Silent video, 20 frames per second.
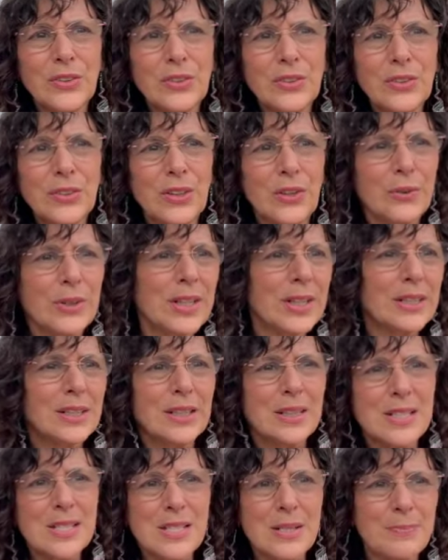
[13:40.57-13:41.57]
you know it,
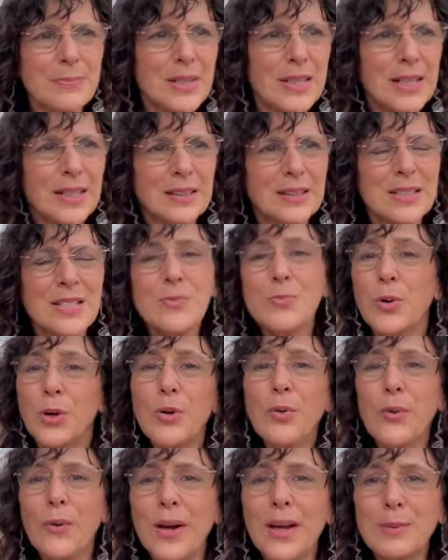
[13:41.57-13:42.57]
it's something that's
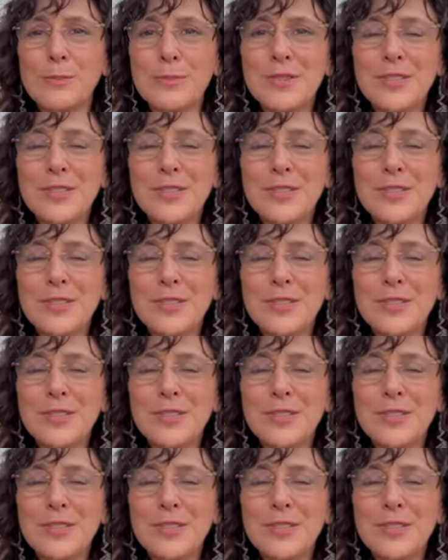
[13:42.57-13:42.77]
programmed